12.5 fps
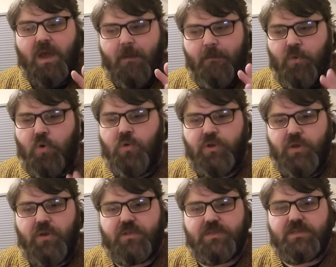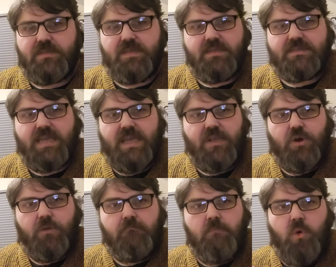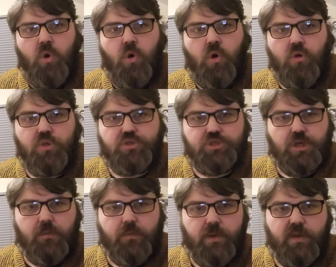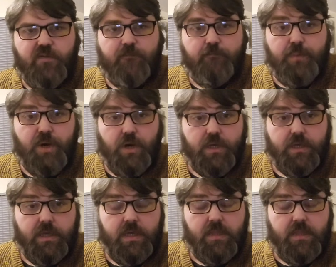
are more nooks that take on more genre of book.